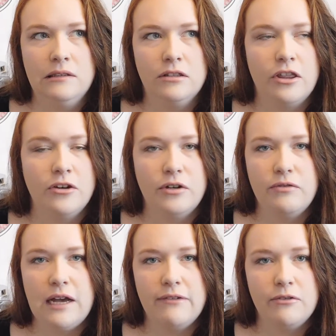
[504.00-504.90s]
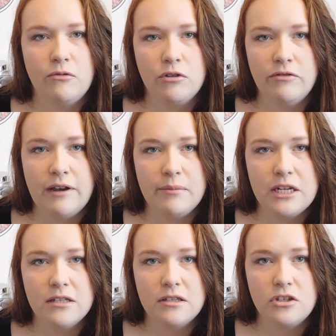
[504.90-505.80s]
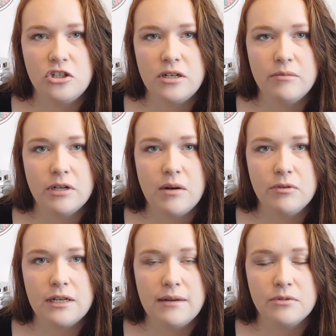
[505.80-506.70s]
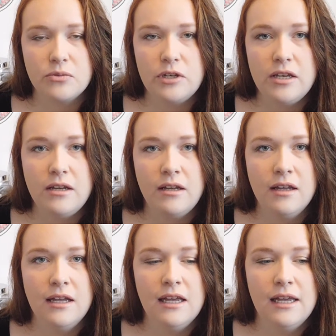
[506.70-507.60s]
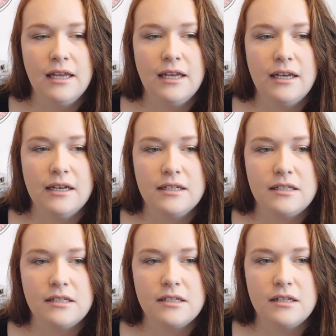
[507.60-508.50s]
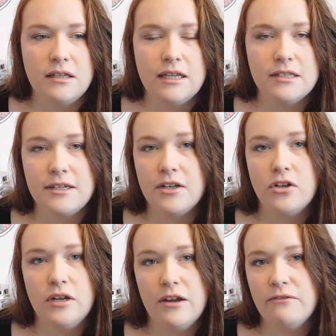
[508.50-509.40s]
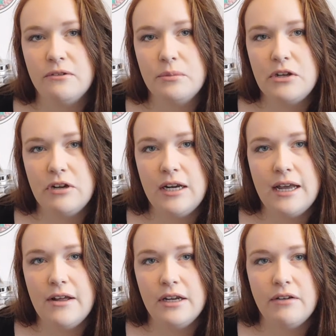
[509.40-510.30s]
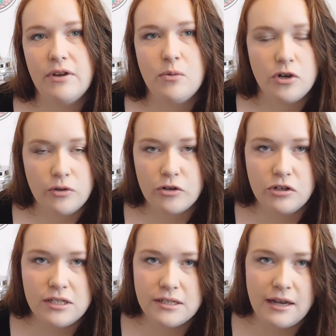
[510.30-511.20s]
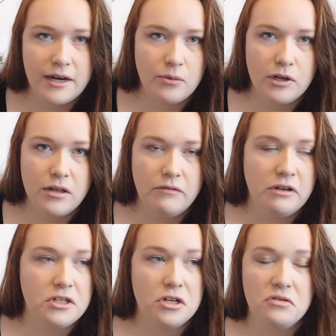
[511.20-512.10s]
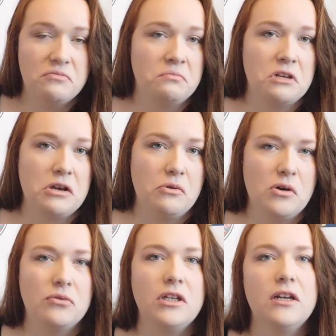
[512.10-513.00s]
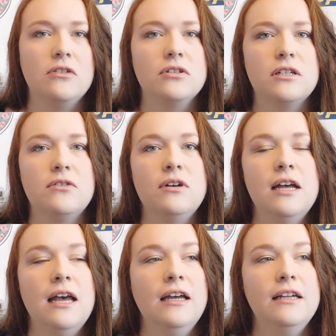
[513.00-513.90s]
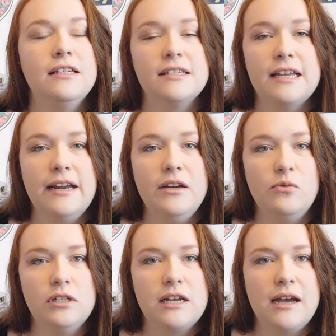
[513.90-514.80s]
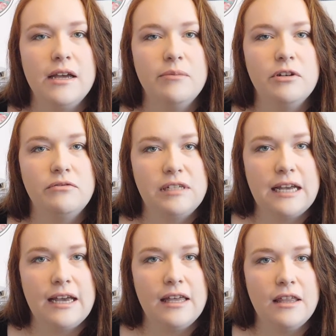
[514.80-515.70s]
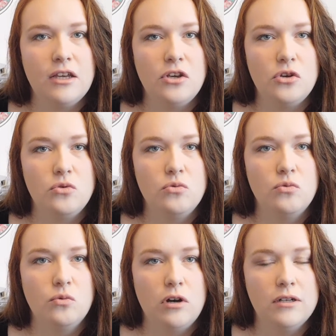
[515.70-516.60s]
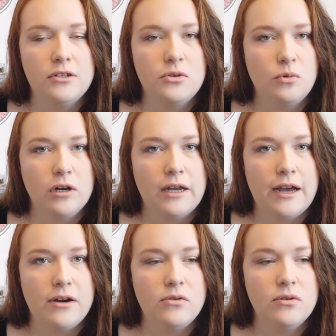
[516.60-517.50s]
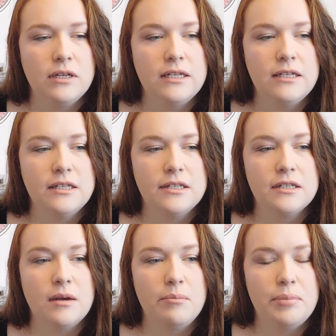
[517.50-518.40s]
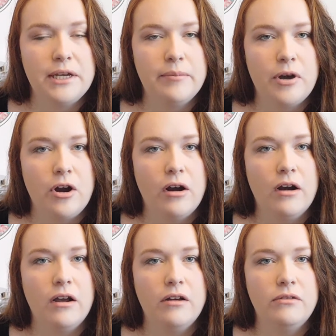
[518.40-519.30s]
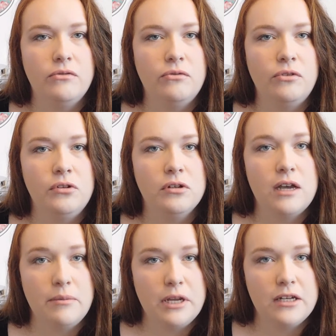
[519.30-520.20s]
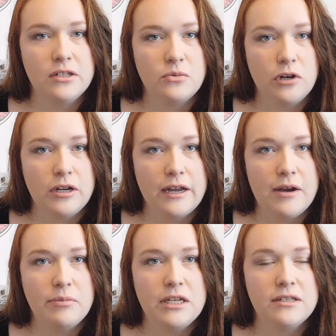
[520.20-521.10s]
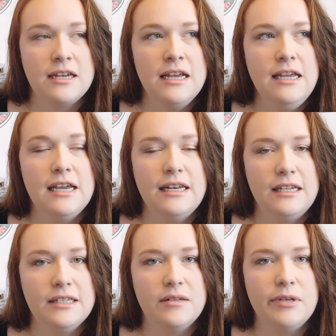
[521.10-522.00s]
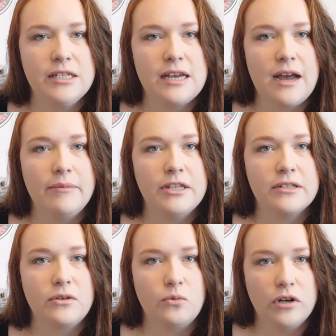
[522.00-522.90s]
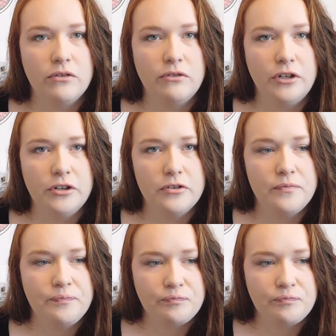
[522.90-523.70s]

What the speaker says: 35 to 45 minutes in the gym a couple times a week, and that's like good enough for me right now. Like if I want to increase that, I will. If I don't, I won't, So deciding what time of day that you want to work out is a big part of committing to working out because it needs to be a time that's going to work for you.